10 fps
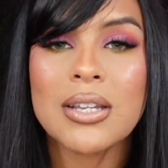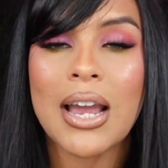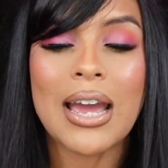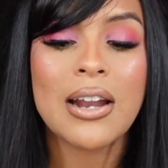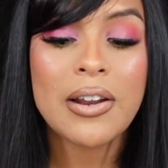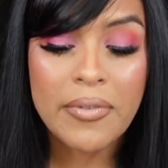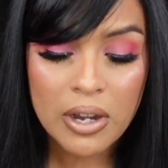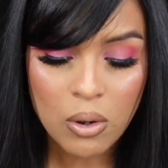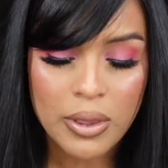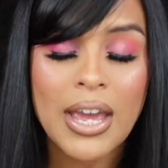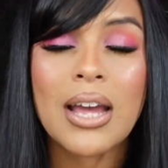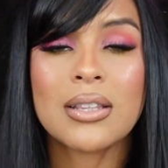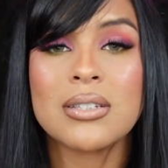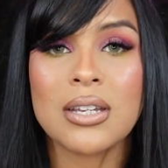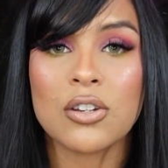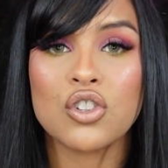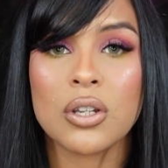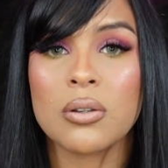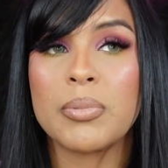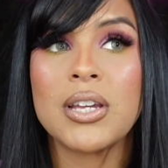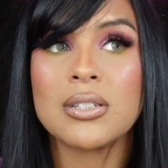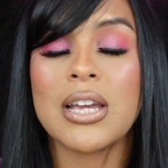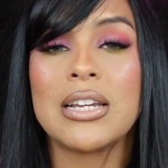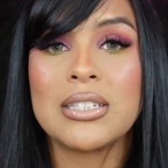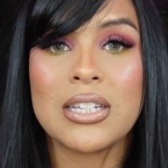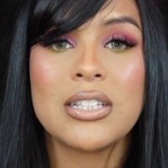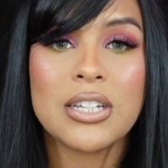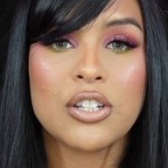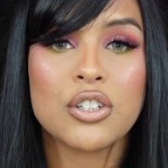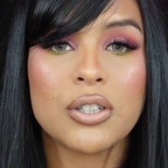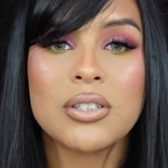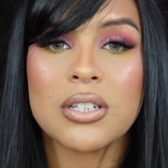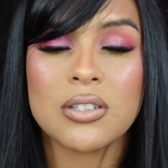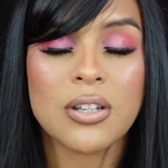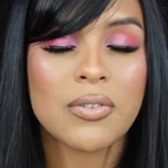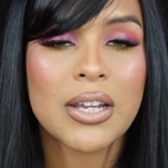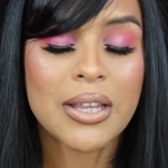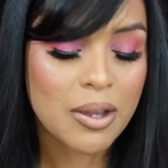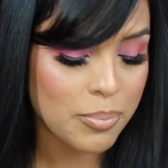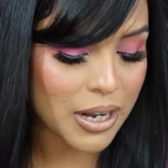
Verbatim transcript: Like, I didn't even know they had this section because I see t-shirts and stuff like that,